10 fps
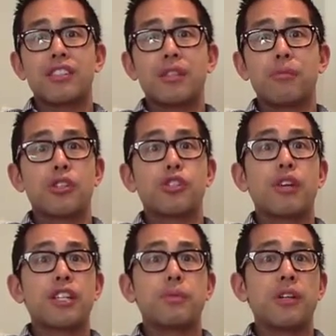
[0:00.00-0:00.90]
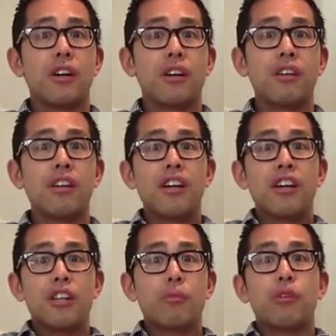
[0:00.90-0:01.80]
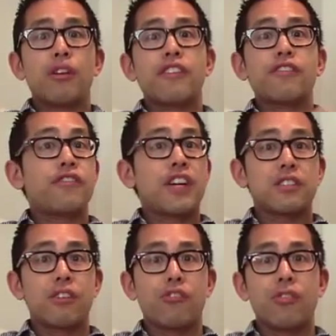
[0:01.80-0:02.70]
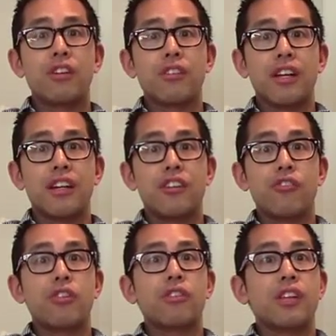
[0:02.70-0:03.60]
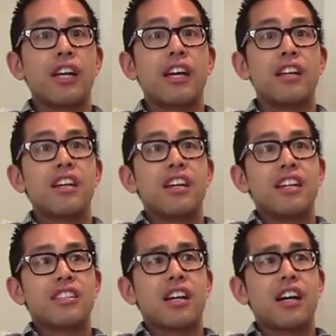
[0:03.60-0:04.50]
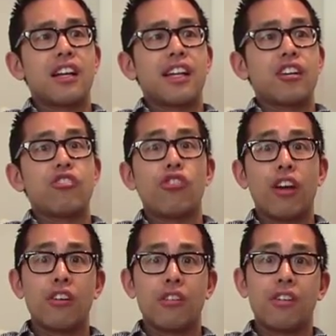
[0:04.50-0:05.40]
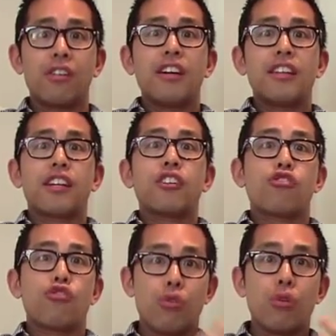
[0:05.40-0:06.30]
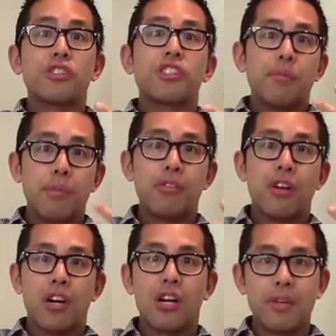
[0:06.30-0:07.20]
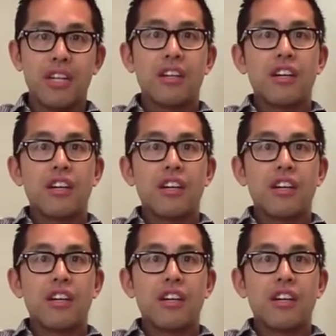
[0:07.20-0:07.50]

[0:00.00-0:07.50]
The more stressed we are, the more it affects our adrenal gland. The adrenal gland is kind of like a general that controls the immune army.